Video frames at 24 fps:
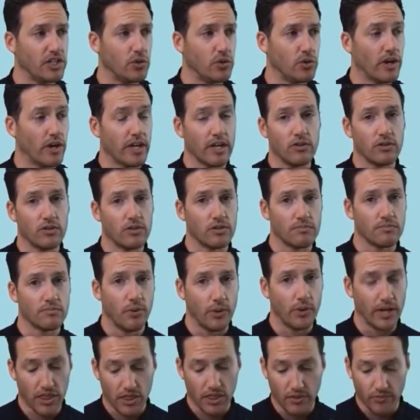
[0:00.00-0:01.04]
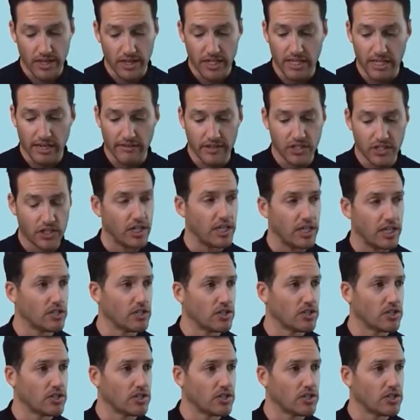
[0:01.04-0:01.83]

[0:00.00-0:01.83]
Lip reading: you want to use 0.37 Gs.